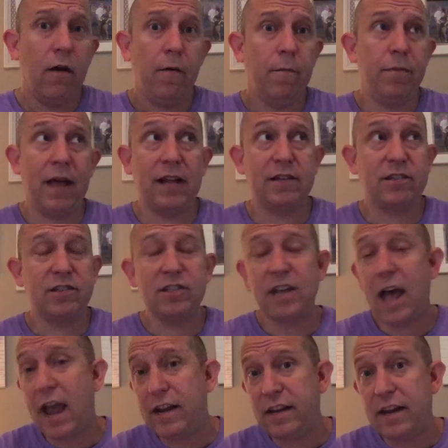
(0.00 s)
That's
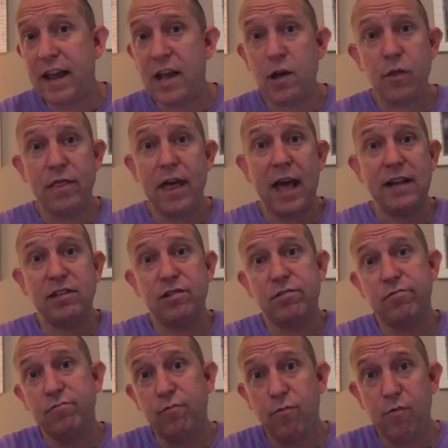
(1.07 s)
society now. That's
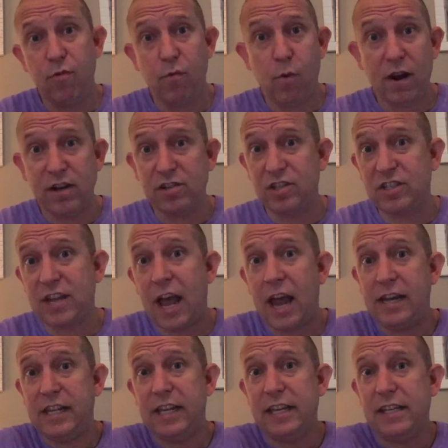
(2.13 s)
where
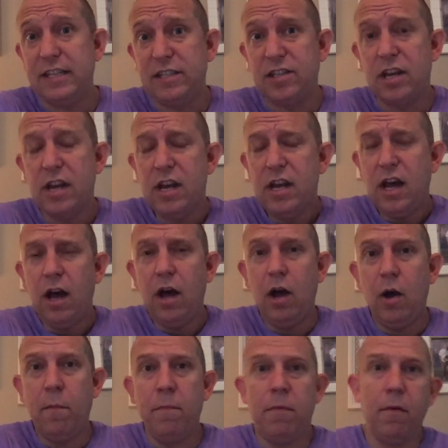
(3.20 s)
society is.
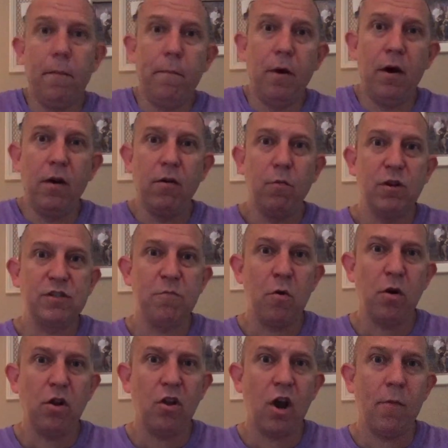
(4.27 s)
But what's more
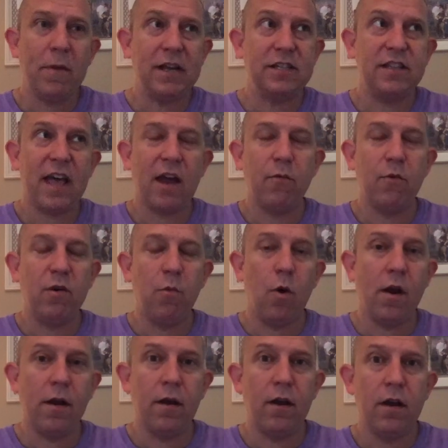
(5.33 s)
alarming is that we
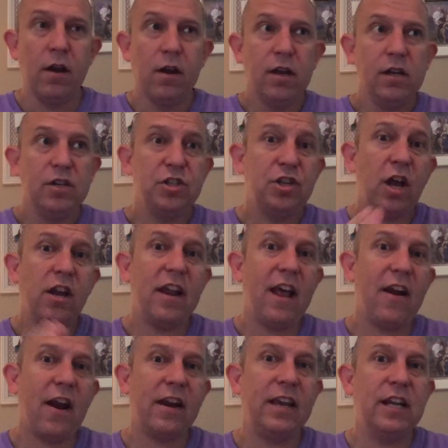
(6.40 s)
want to shut down
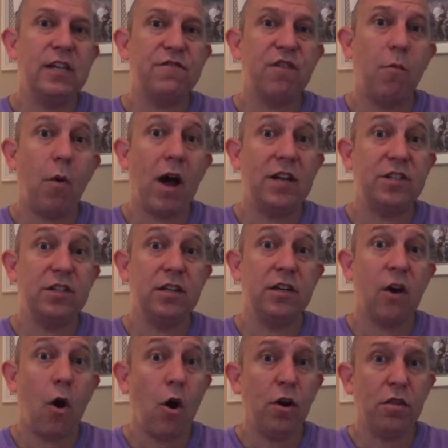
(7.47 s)
our kids from watching
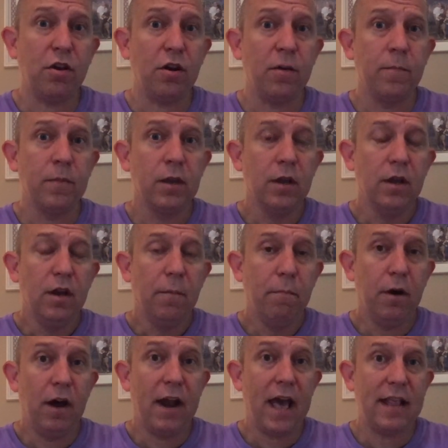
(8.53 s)
Arthur,
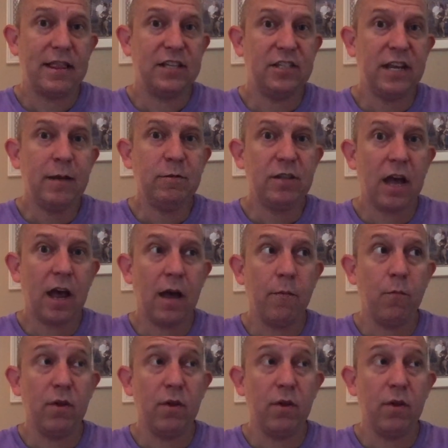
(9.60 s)
but at the same time, we